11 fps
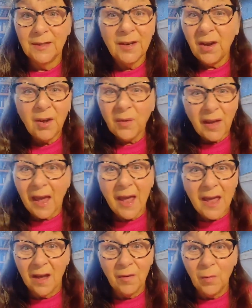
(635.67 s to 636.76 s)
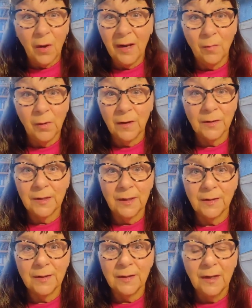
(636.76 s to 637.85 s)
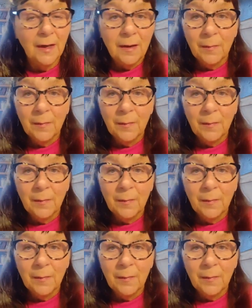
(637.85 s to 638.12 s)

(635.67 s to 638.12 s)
then I don't care what anyone else says,